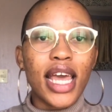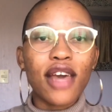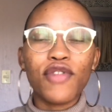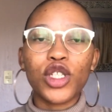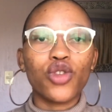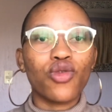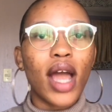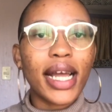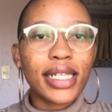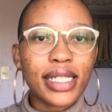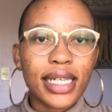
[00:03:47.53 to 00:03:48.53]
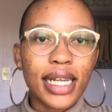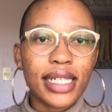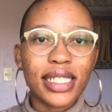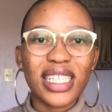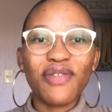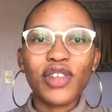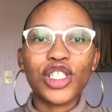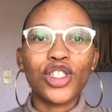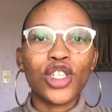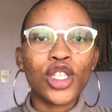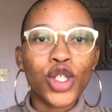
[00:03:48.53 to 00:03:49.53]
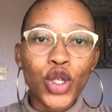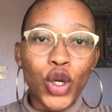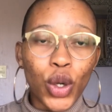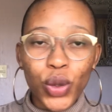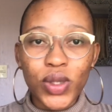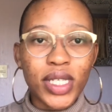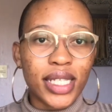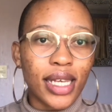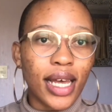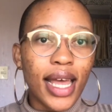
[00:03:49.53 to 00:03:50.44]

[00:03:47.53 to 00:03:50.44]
if it's writing letters, if it's just notes,